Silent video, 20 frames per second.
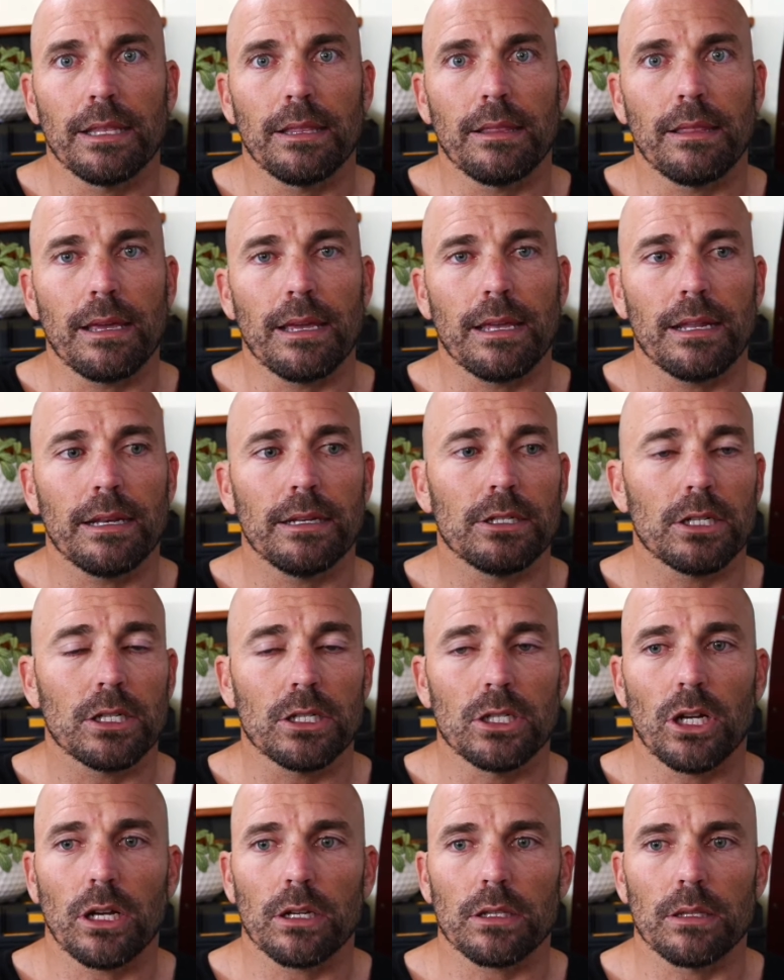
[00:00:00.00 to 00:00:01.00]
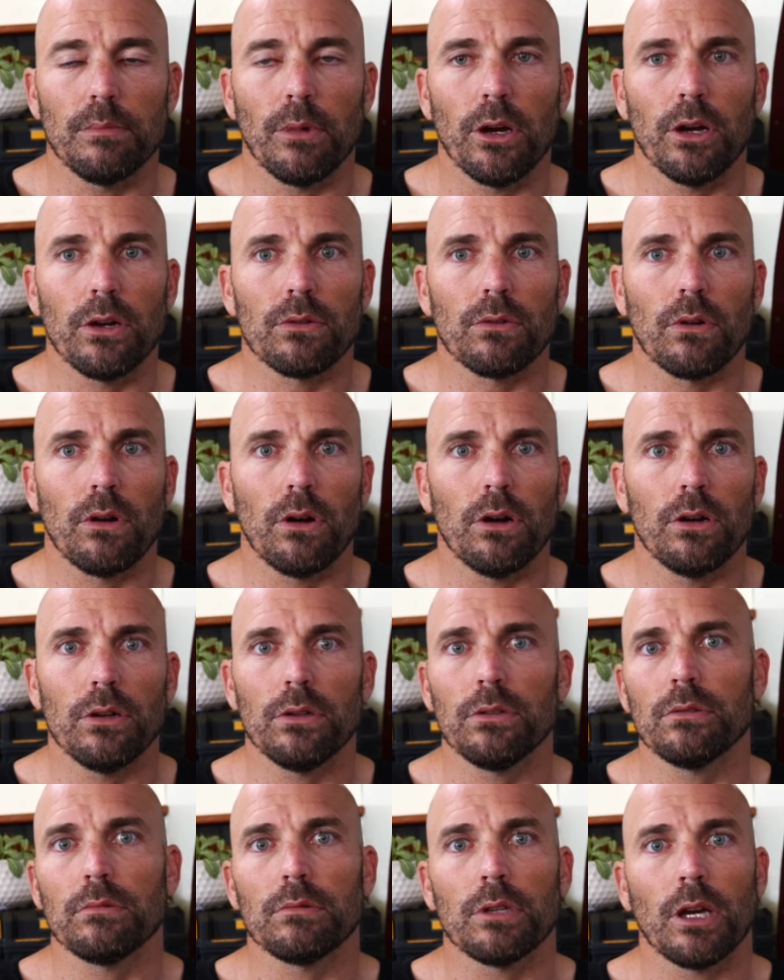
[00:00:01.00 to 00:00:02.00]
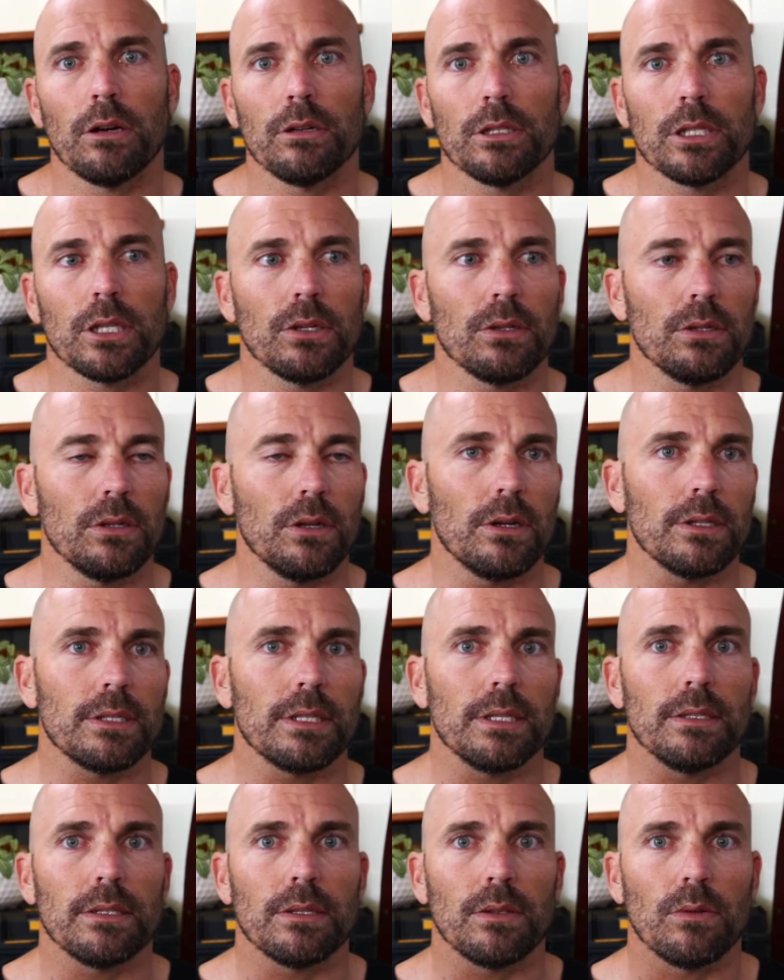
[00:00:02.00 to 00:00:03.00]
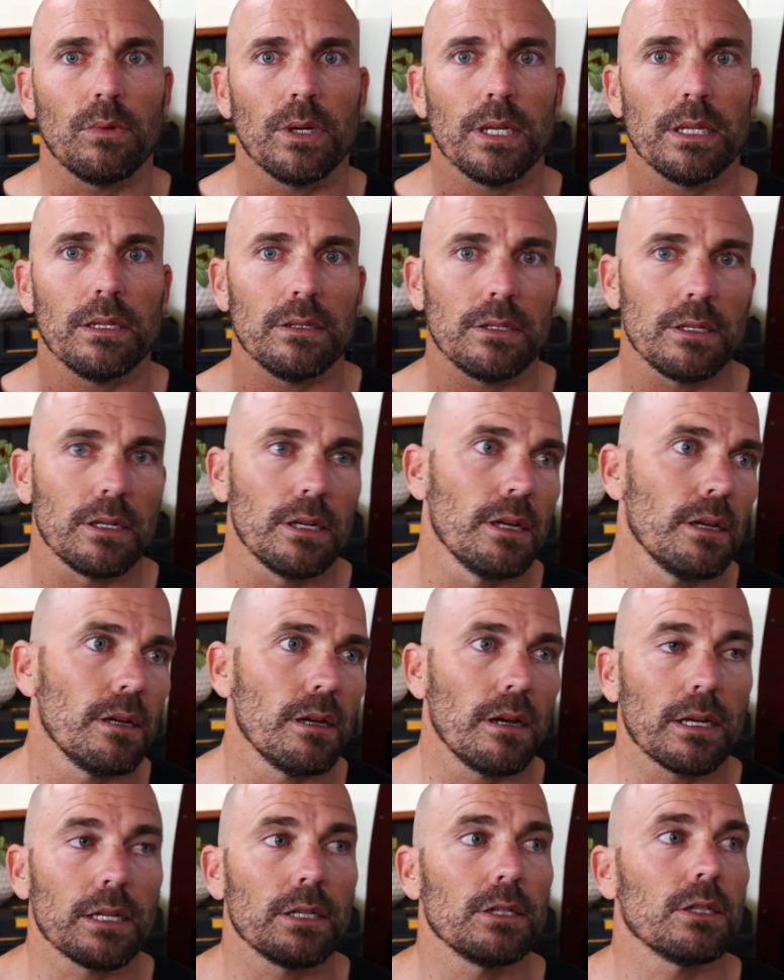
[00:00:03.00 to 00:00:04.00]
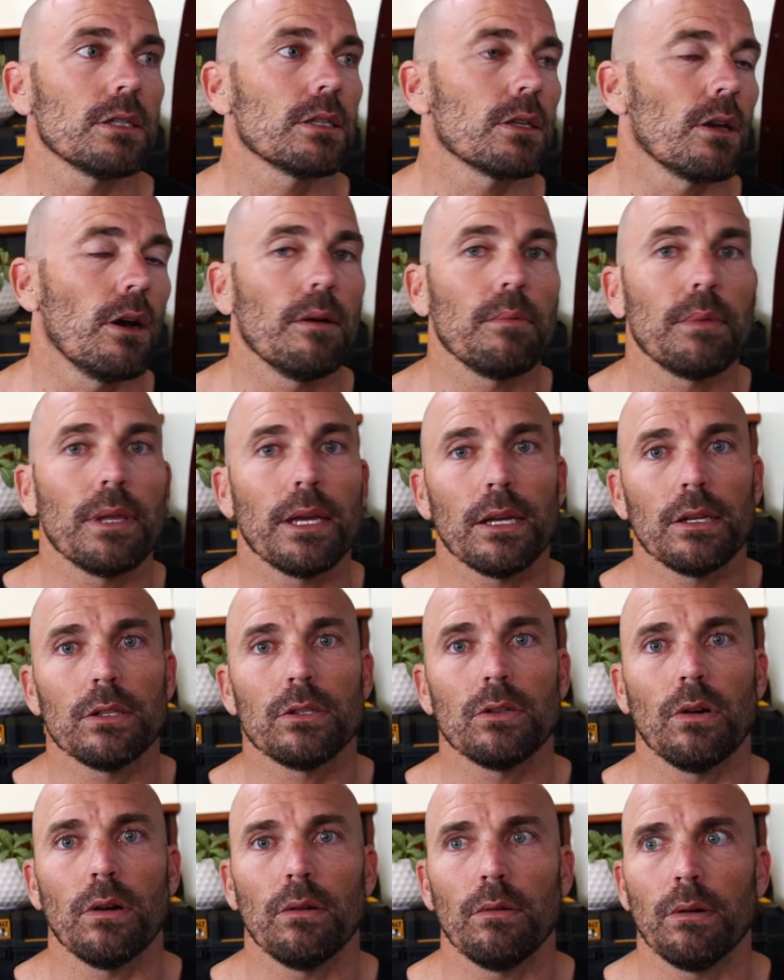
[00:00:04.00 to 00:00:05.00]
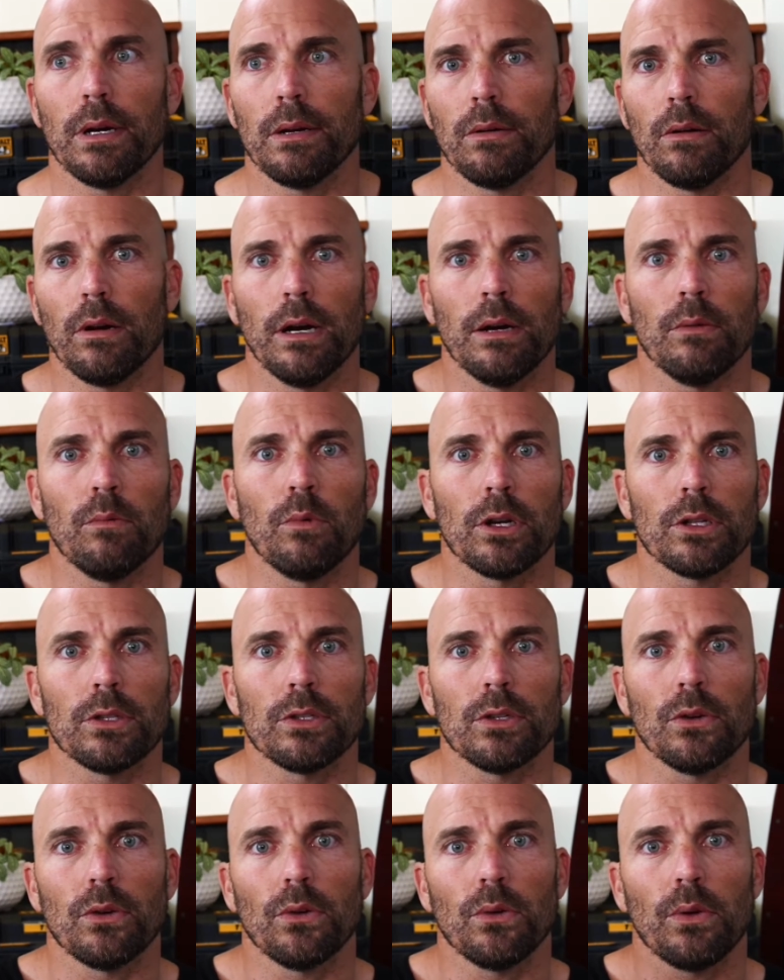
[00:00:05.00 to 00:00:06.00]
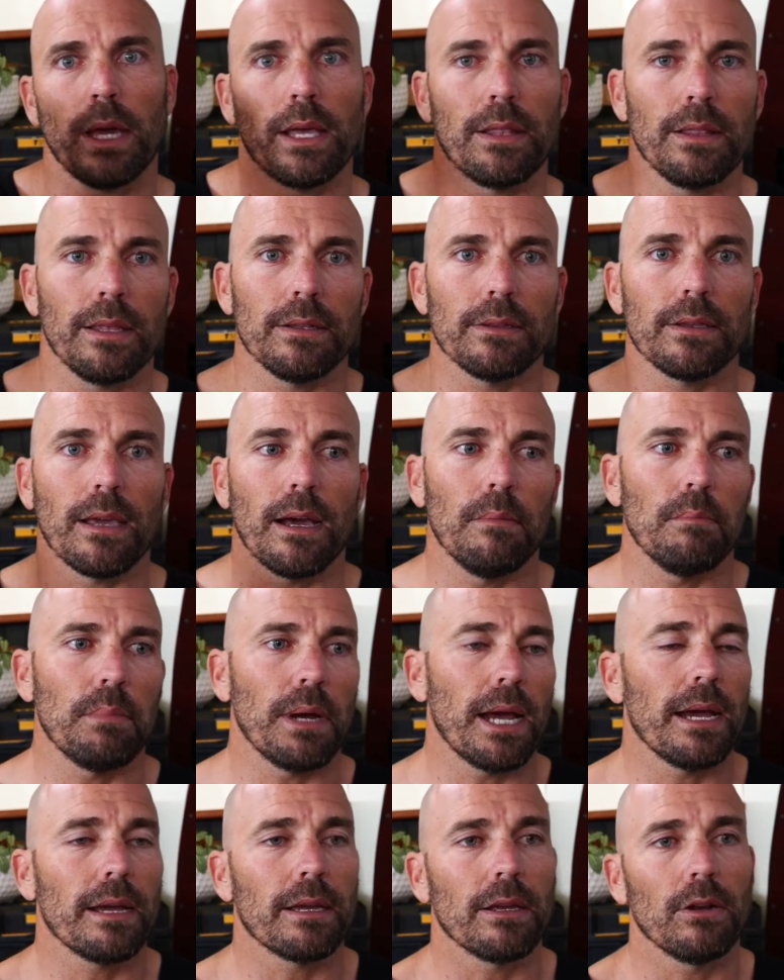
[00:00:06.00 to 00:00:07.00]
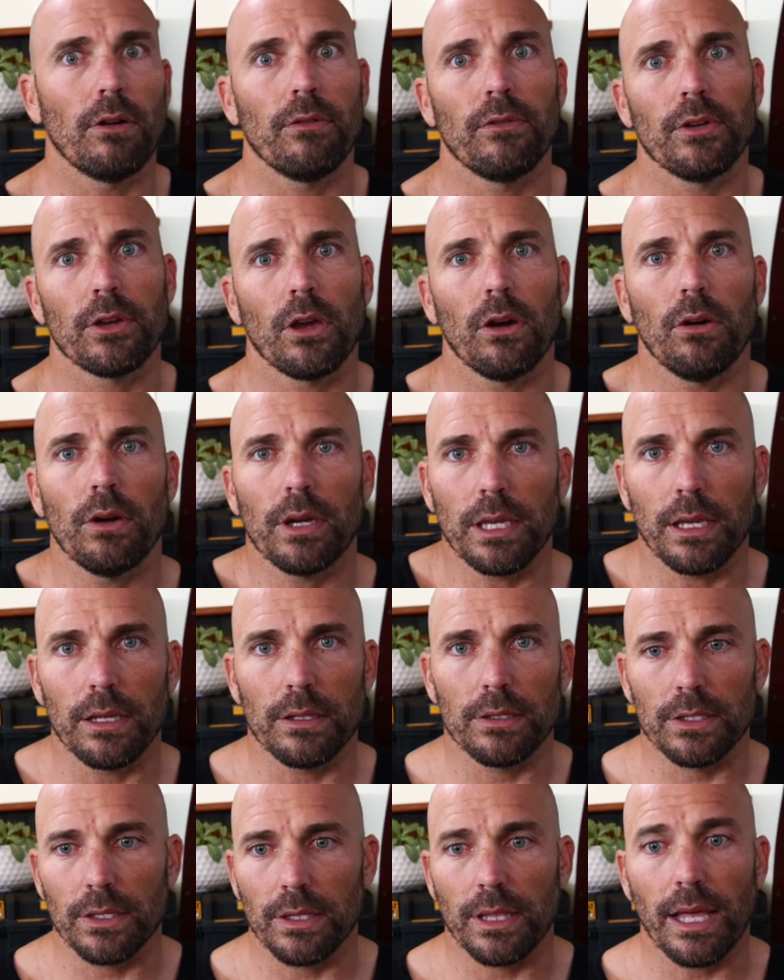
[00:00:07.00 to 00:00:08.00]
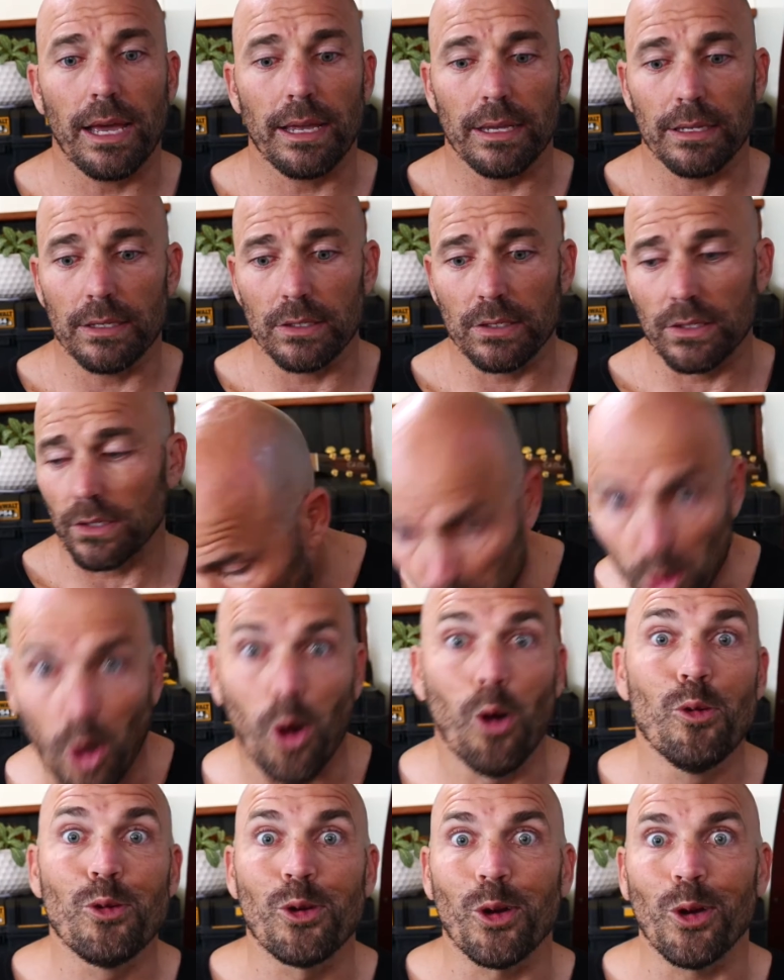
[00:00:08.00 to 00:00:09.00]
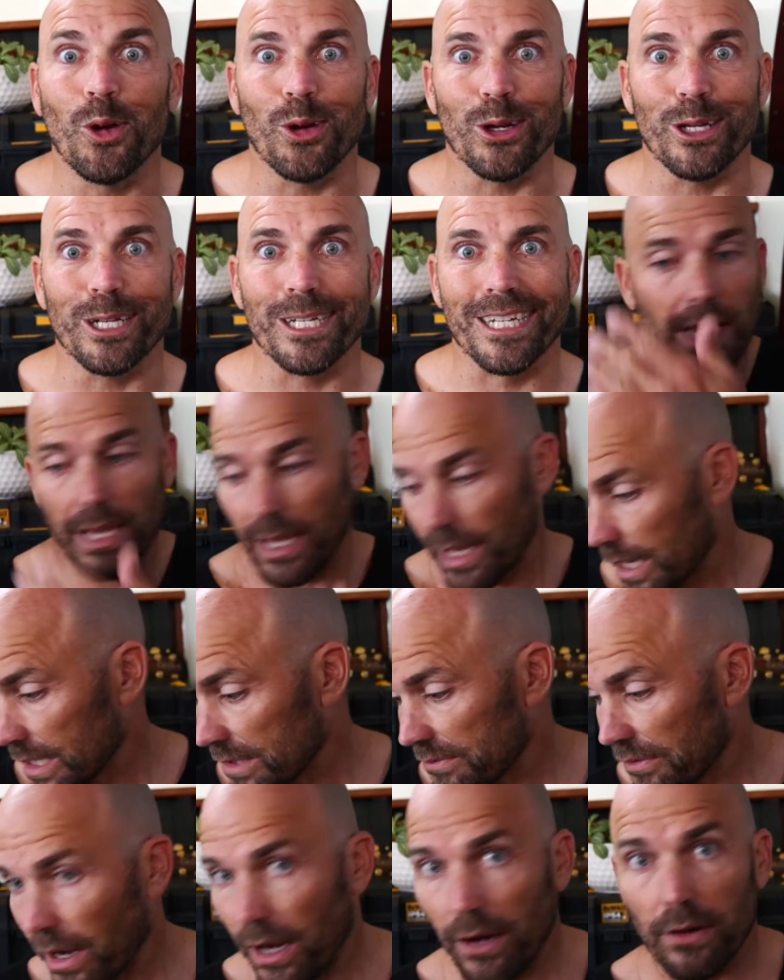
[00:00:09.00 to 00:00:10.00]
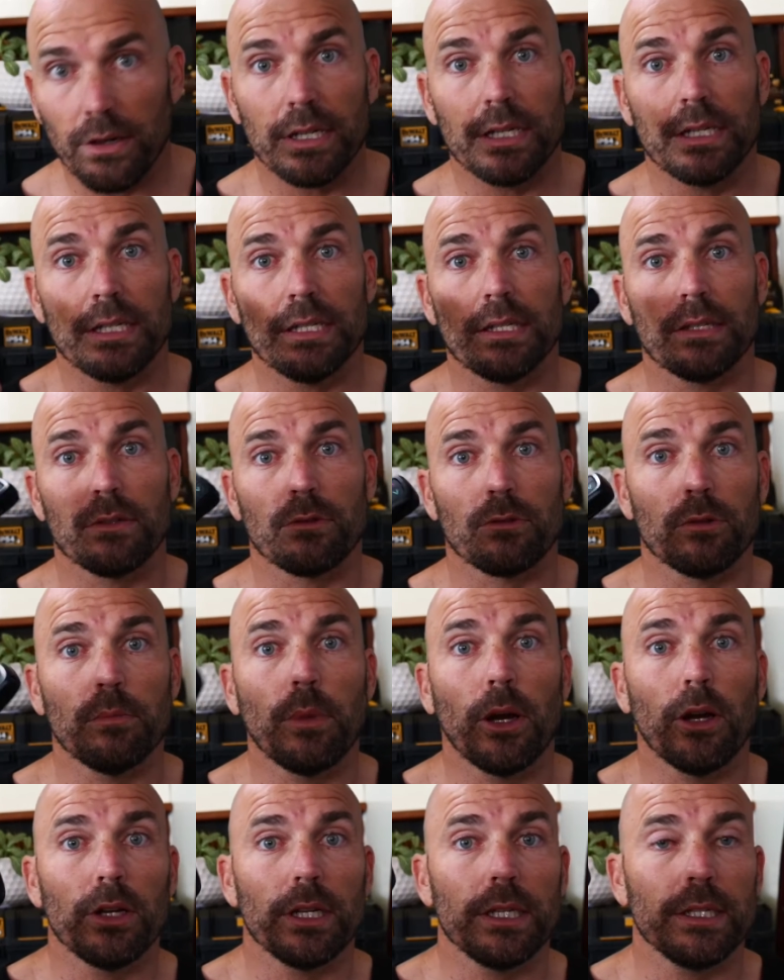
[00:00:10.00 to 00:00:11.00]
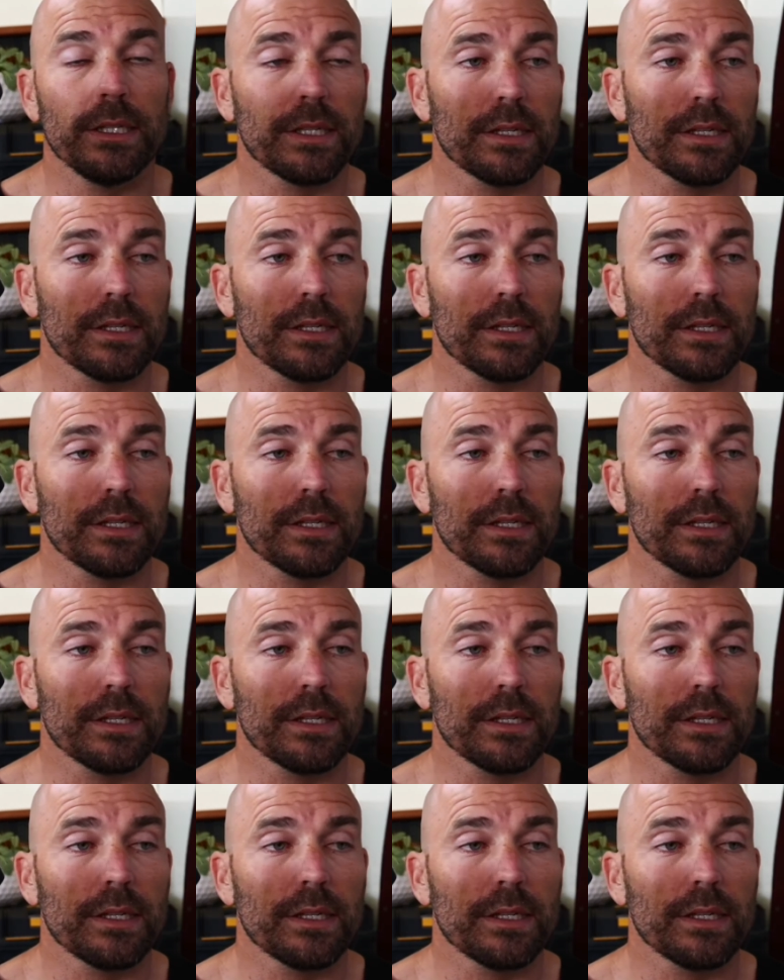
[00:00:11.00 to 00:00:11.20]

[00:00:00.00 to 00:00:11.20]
then just chuck the motor on, go on 2 knots into the wind. I can just go up there, do what I want to do and then come back and off I go again. So that is so good. As far as the remote is